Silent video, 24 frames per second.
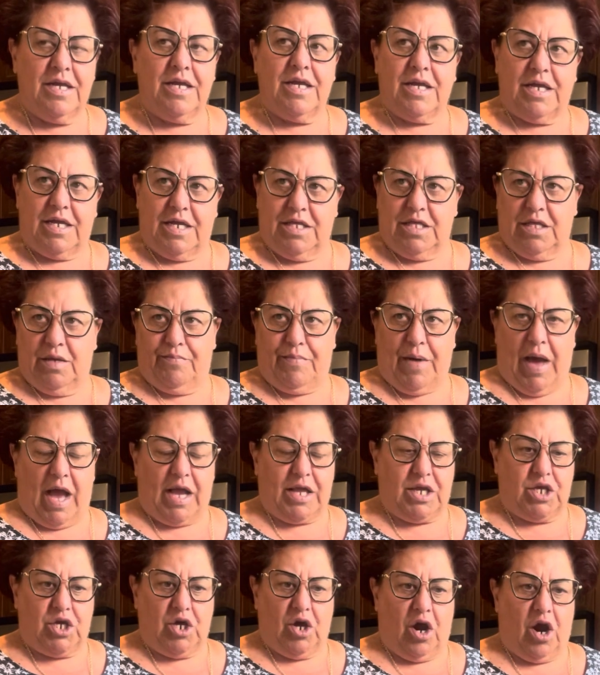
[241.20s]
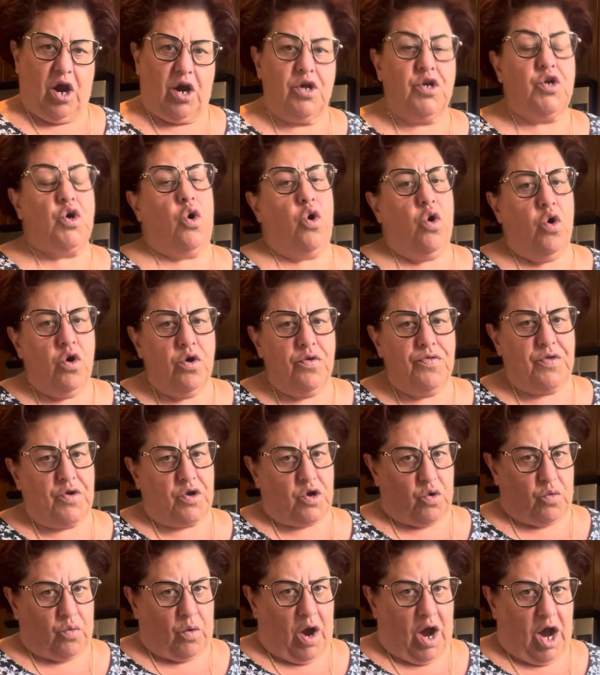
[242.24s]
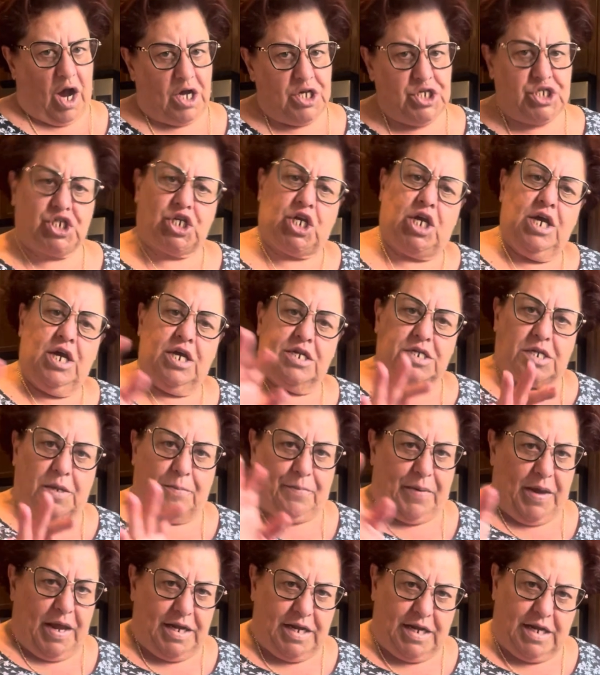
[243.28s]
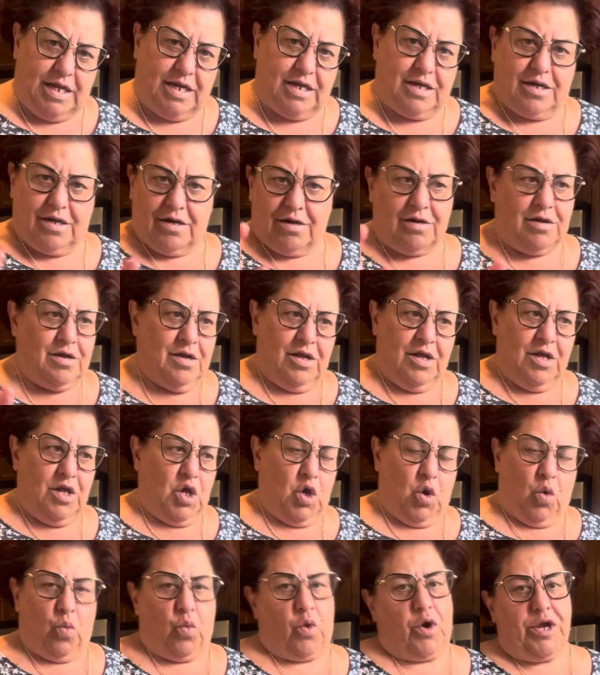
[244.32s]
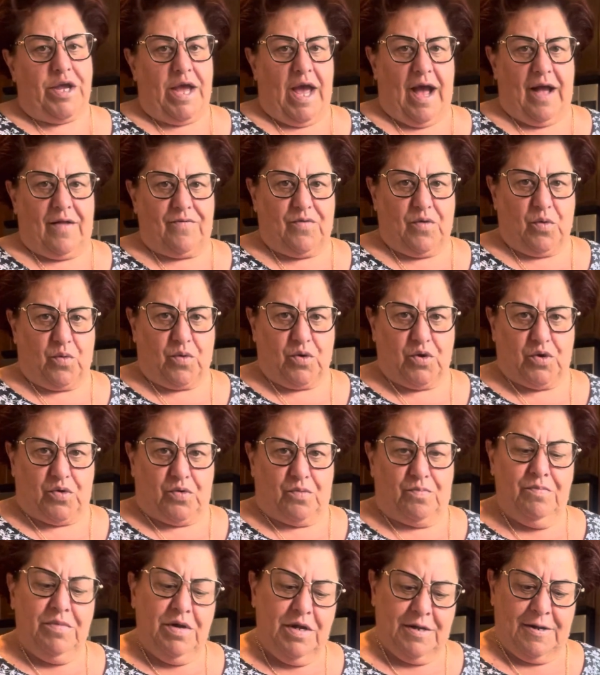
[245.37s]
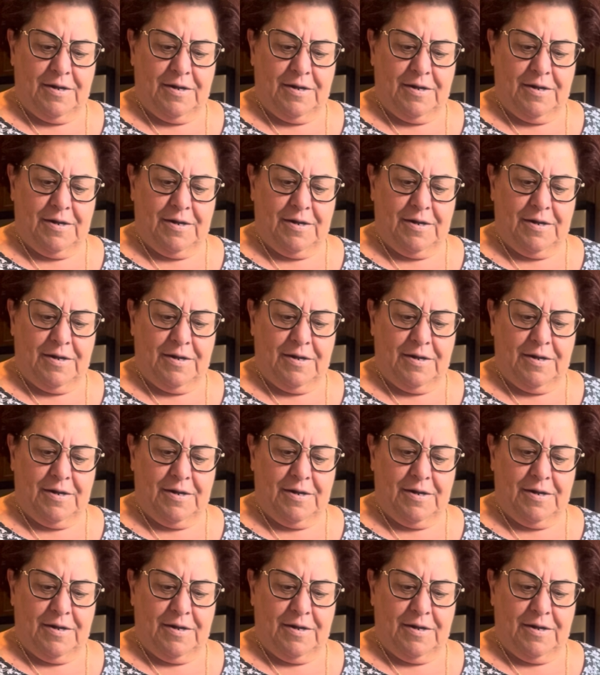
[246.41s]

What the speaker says: in the backyard or the garage, depending where you had the room.